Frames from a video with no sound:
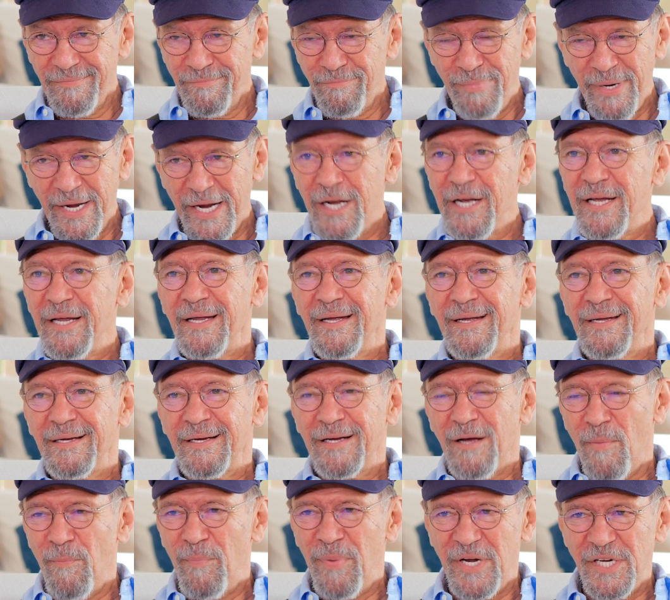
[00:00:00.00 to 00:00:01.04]
big
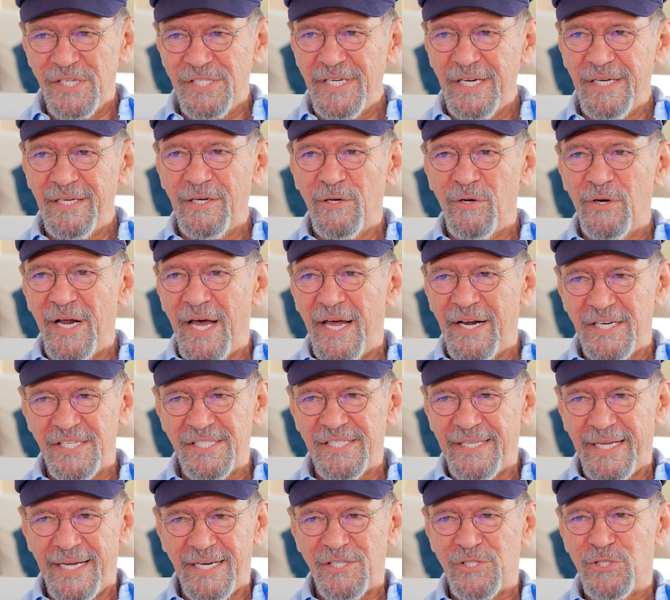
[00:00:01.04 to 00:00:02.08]
companies in the United
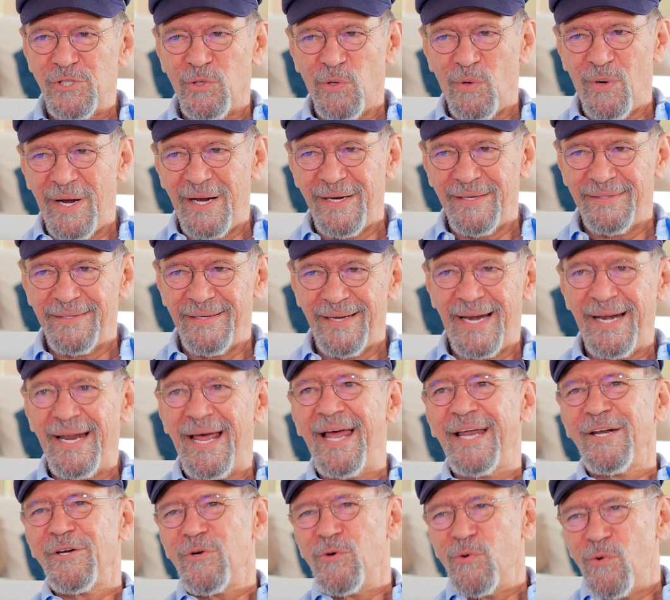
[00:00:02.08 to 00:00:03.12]
States. So
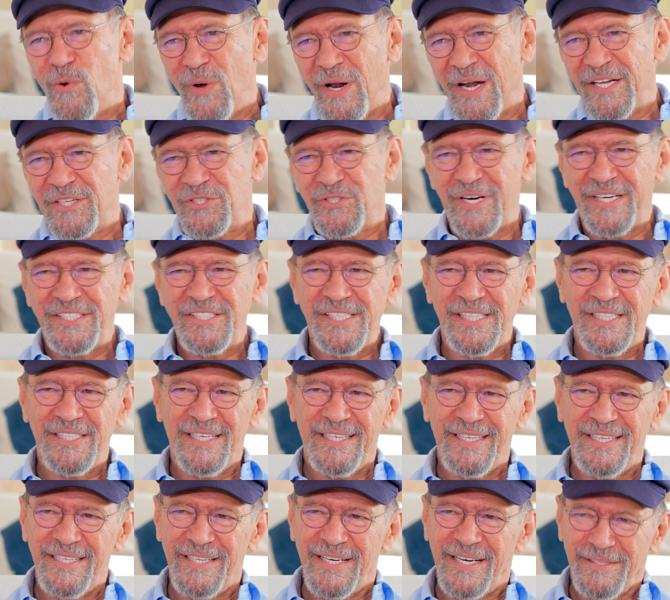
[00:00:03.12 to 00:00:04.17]
I knew
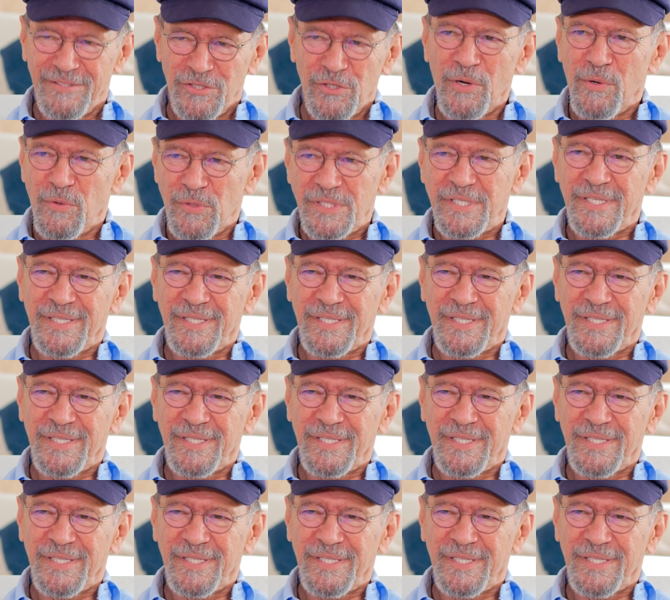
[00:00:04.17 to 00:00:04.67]
electricity, and so it was.